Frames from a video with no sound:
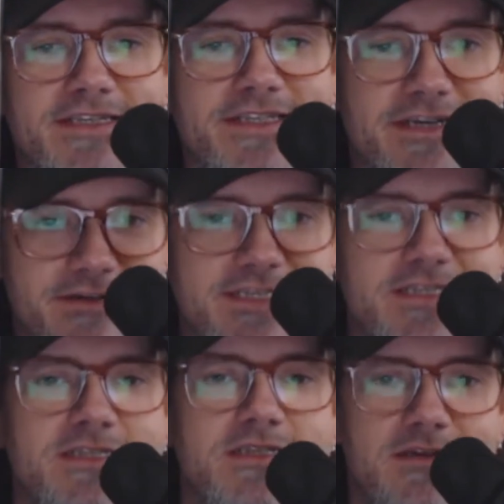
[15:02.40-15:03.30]
there
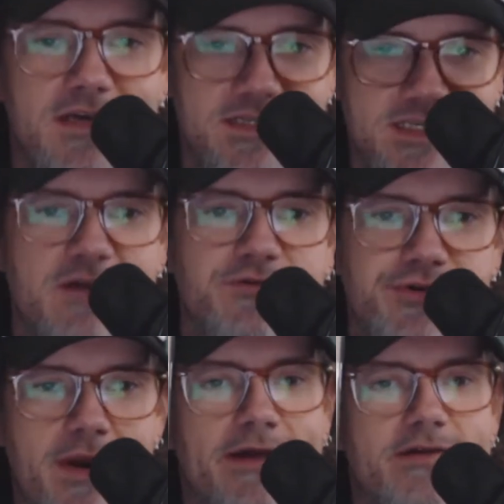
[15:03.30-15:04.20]
is a
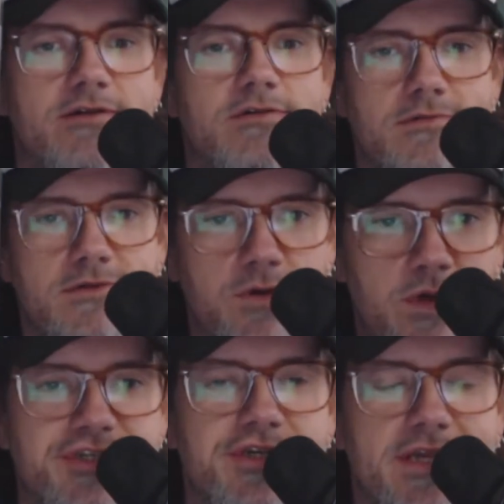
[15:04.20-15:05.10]
soundtrack
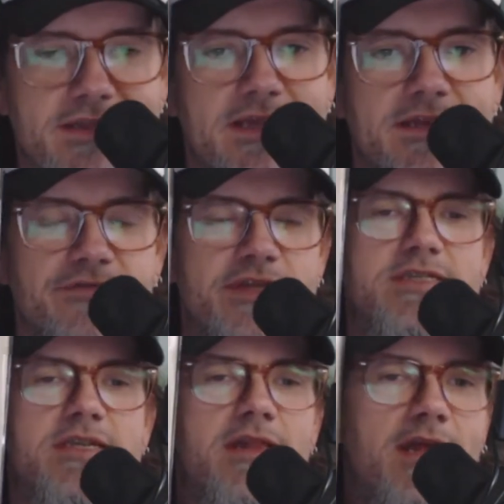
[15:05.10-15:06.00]
question at the end of this,
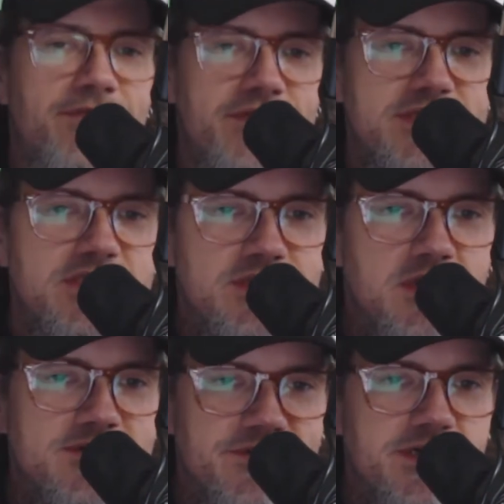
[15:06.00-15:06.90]
and this
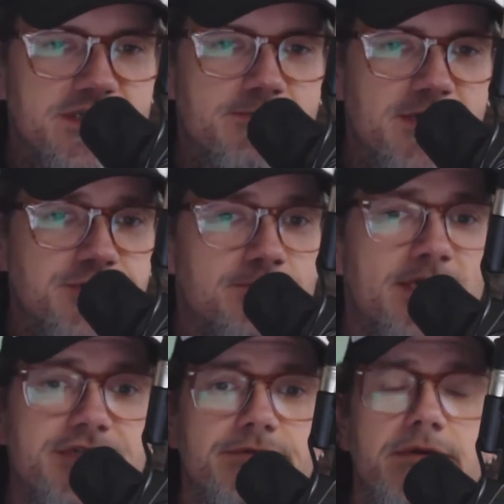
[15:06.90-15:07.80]
deserves a very special
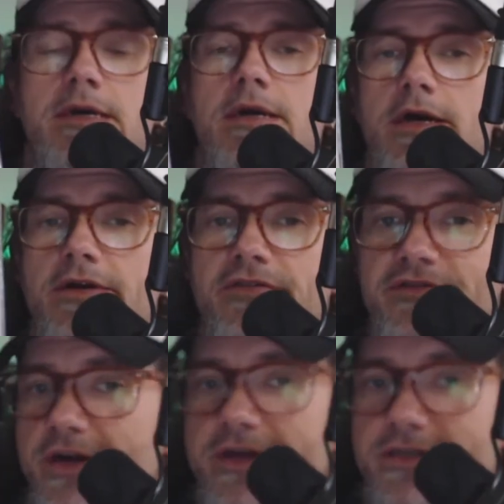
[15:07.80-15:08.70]
mention for a
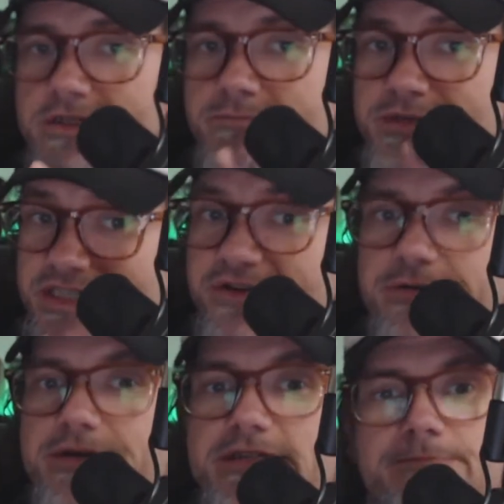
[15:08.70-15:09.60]
very specific
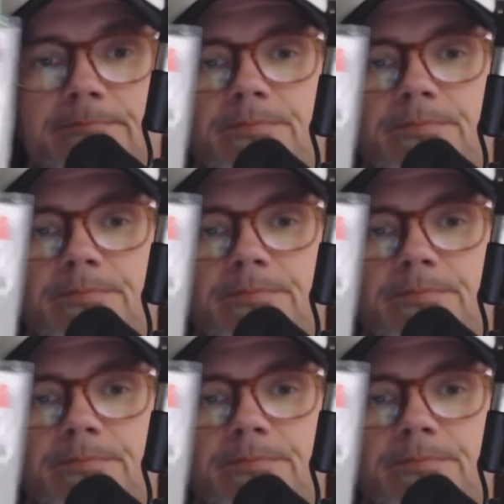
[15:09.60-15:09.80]
reason.